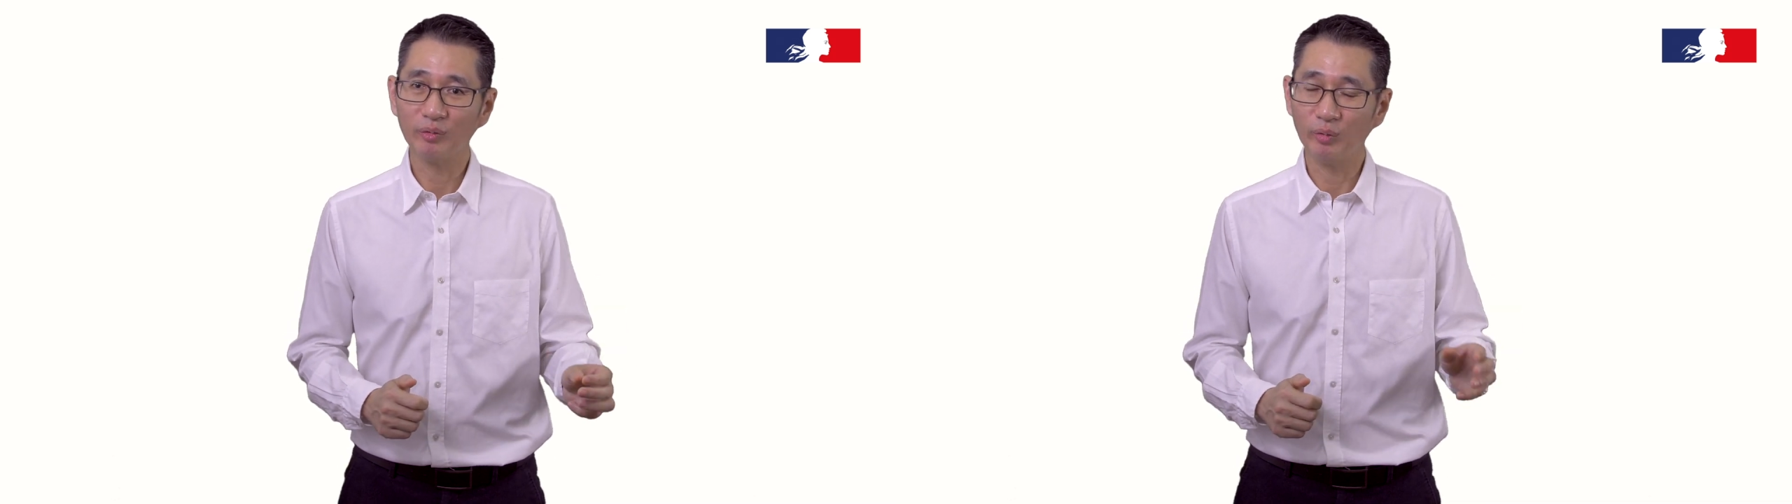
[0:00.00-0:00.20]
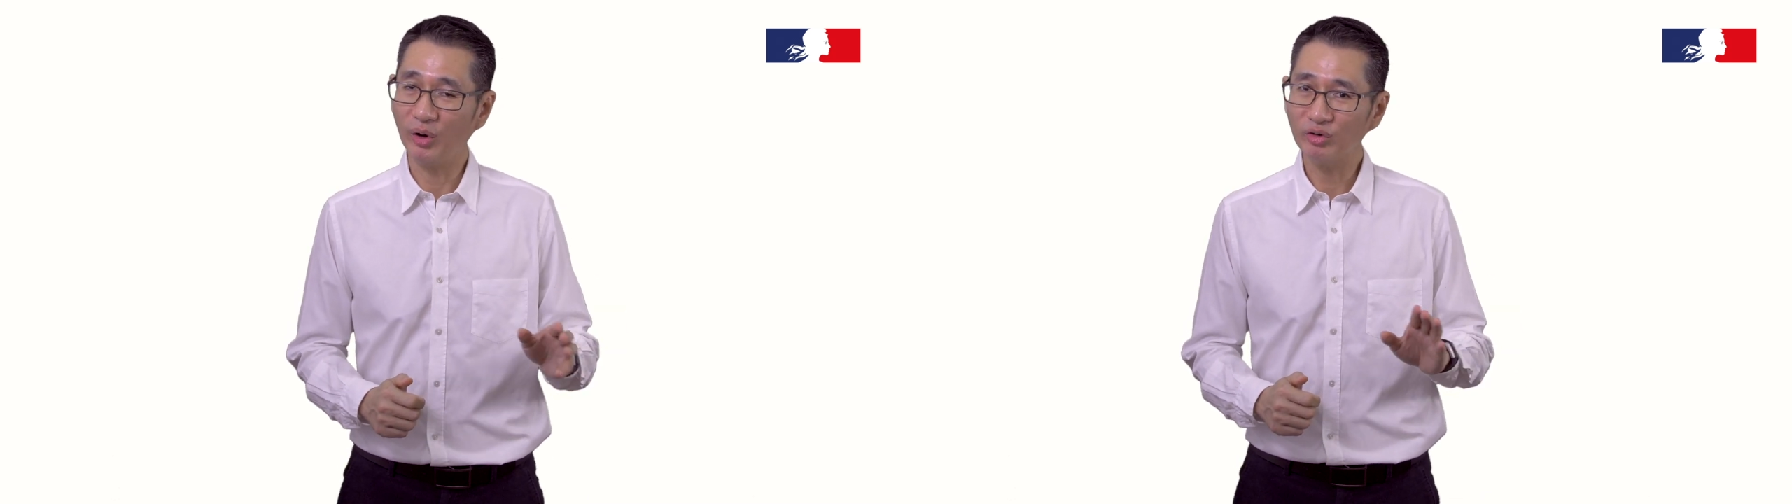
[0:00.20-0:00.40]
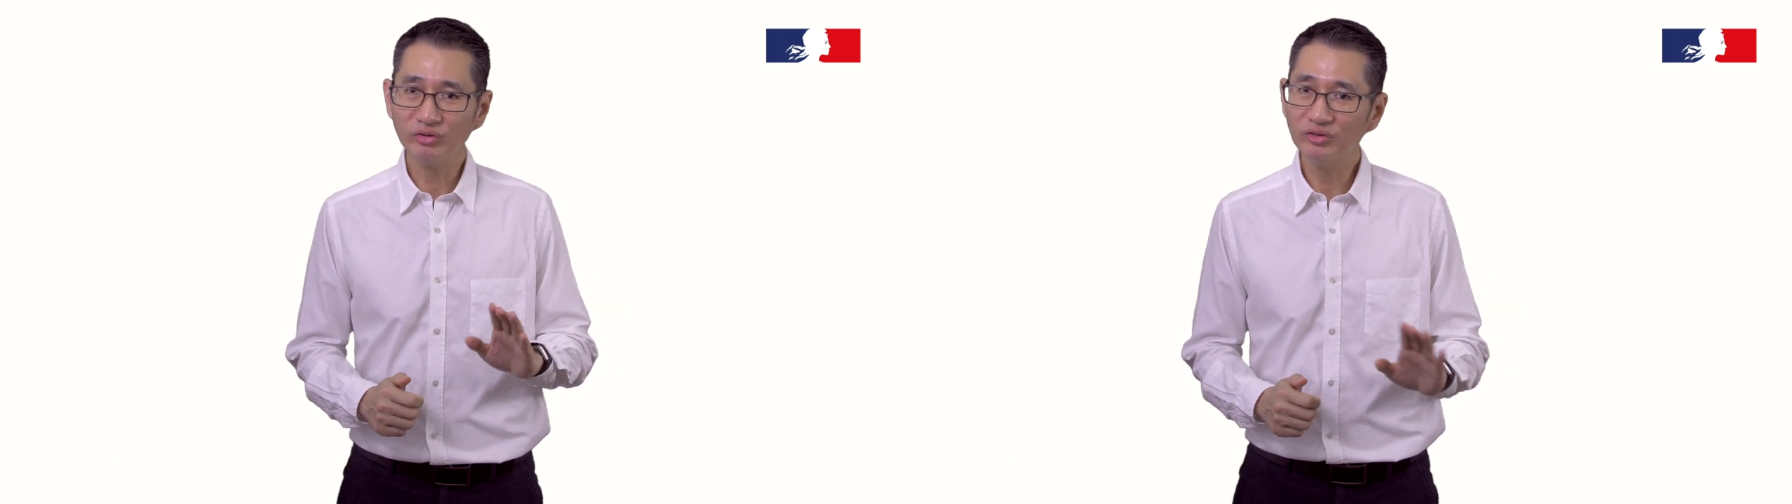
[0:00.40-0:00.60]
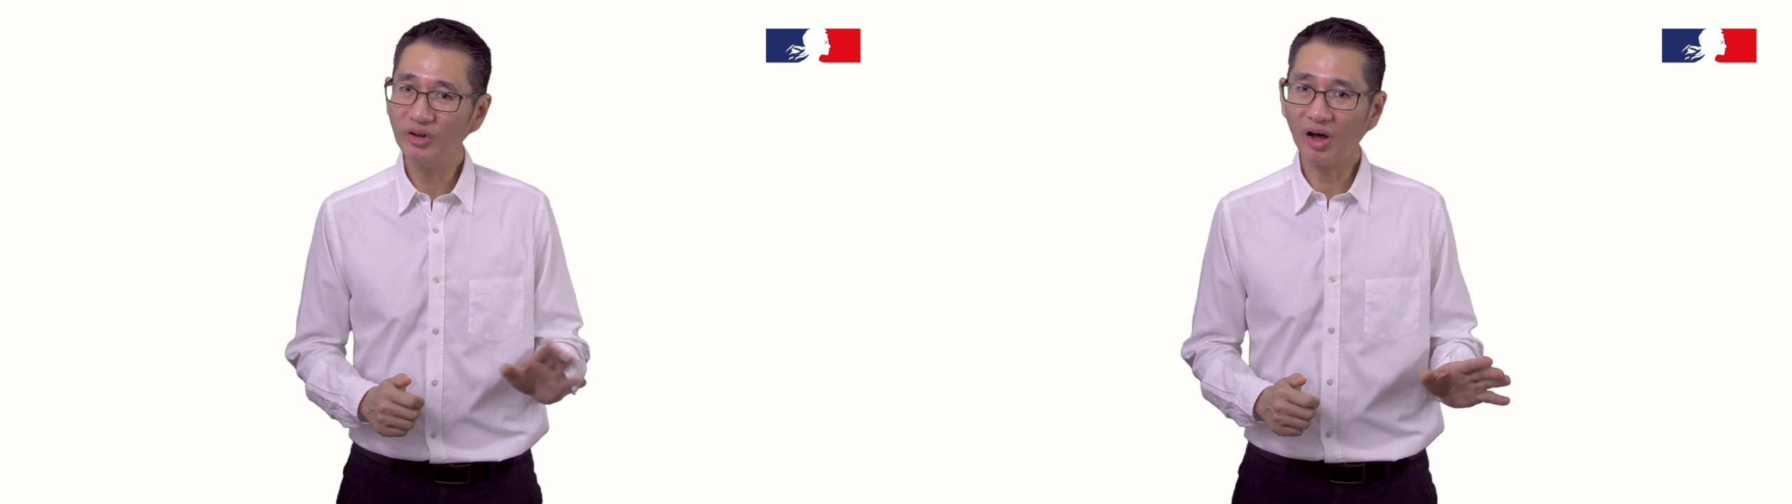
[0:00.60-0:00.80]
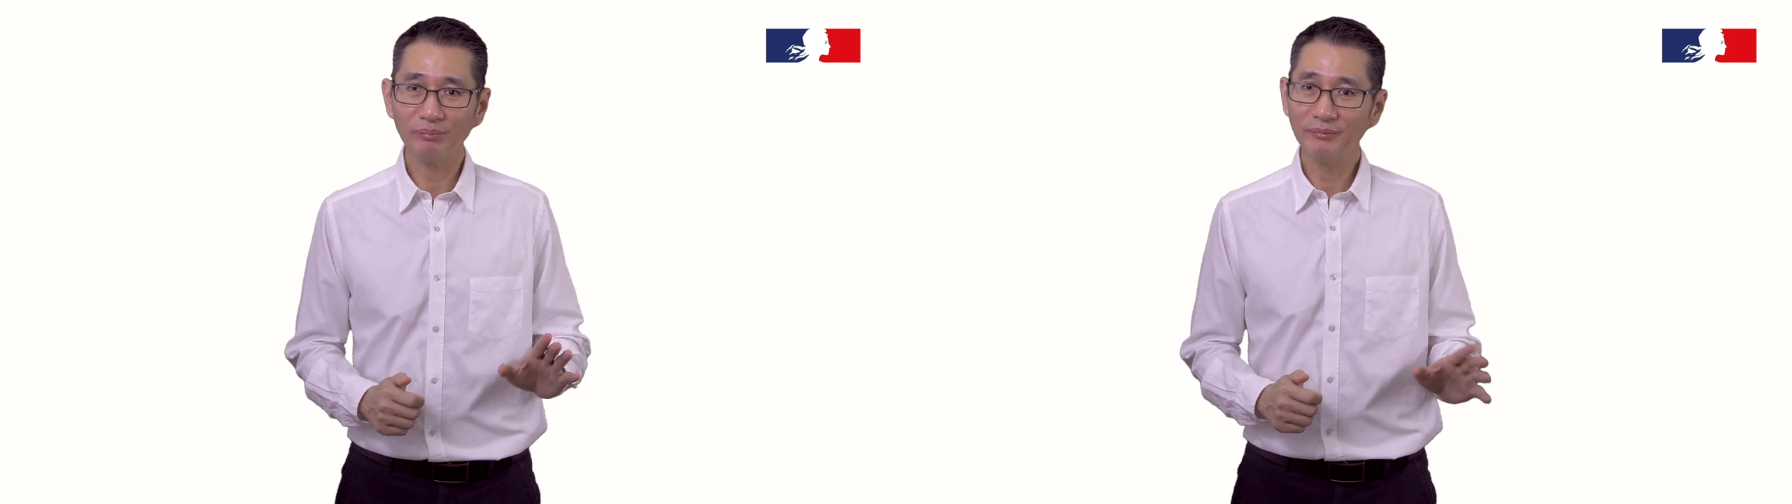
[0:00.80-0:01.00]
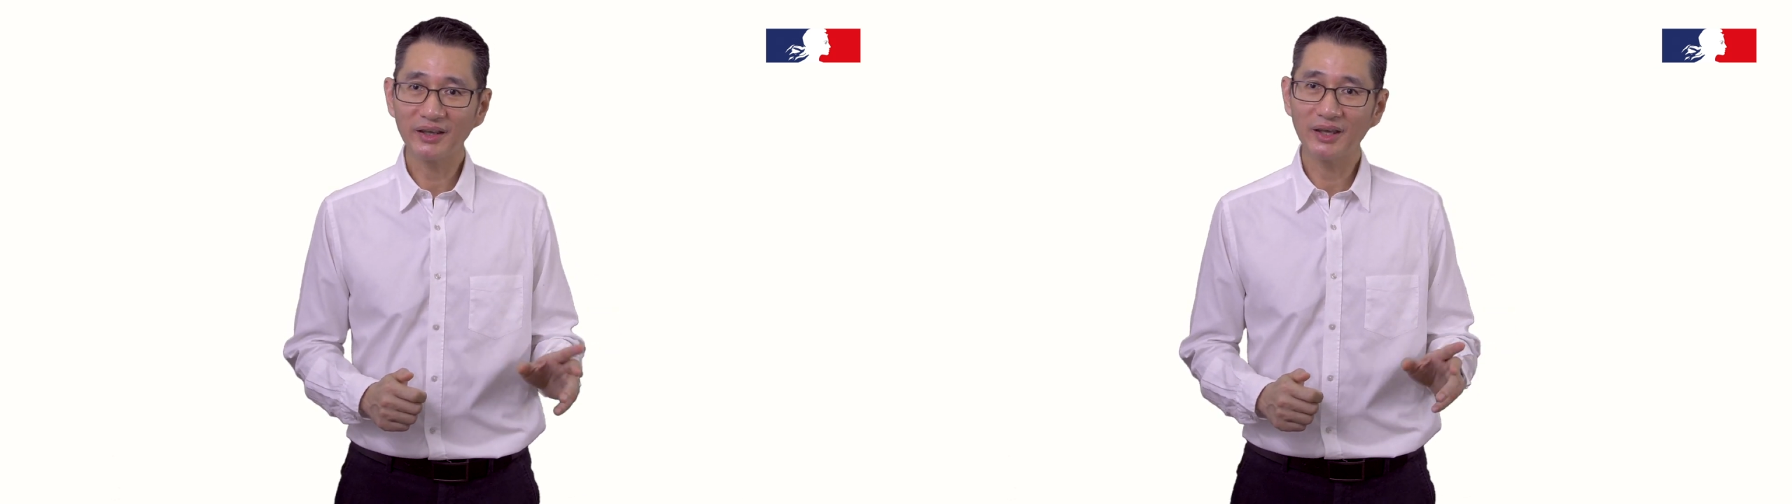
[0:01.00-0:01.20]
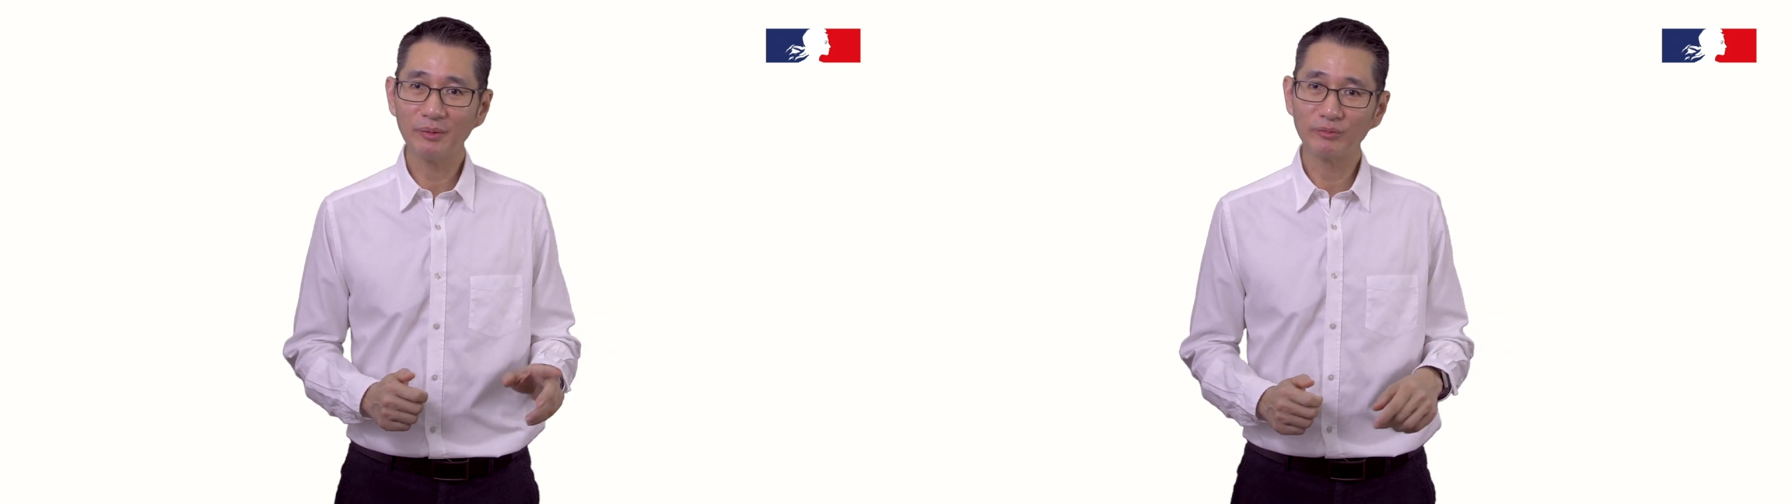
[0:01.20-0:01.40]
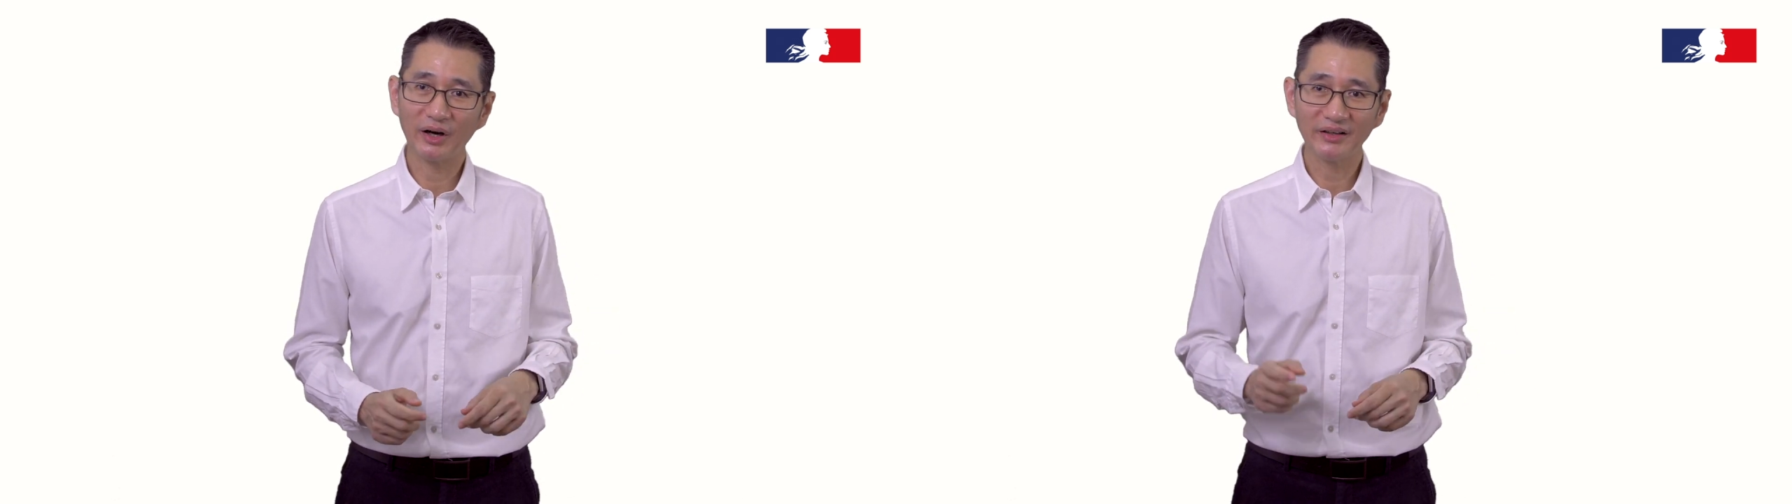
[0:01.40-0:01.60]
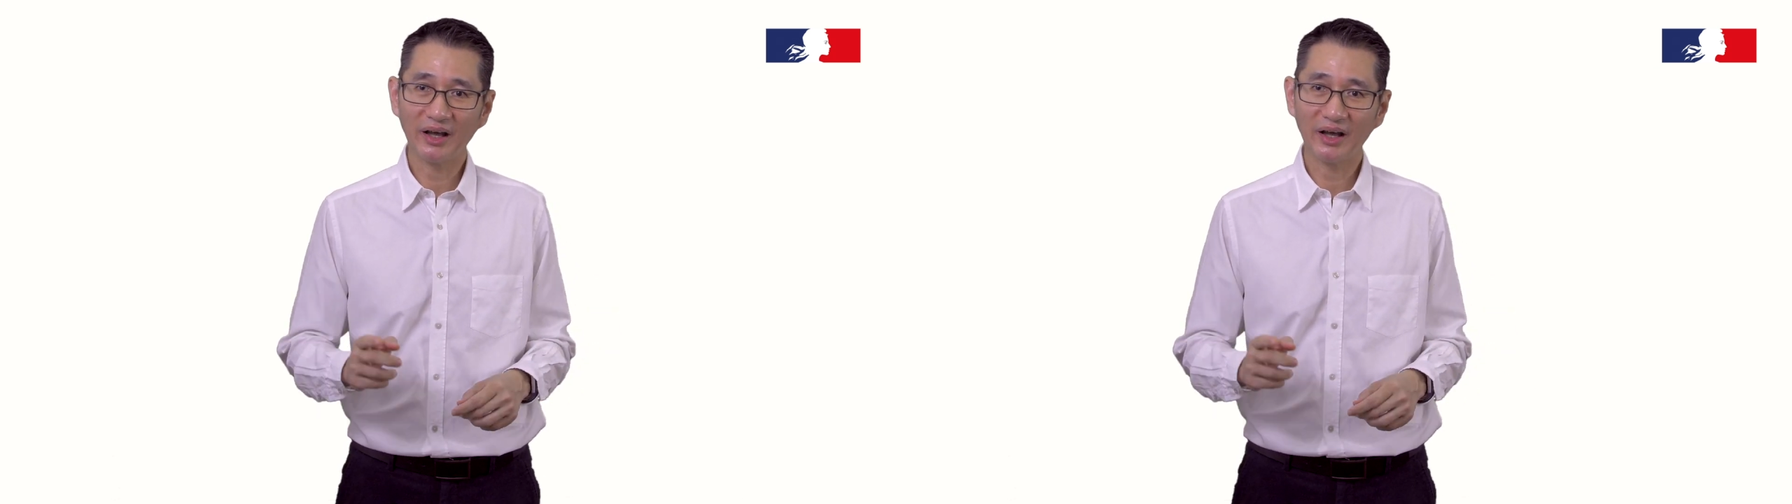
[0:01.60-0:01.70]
will not make him run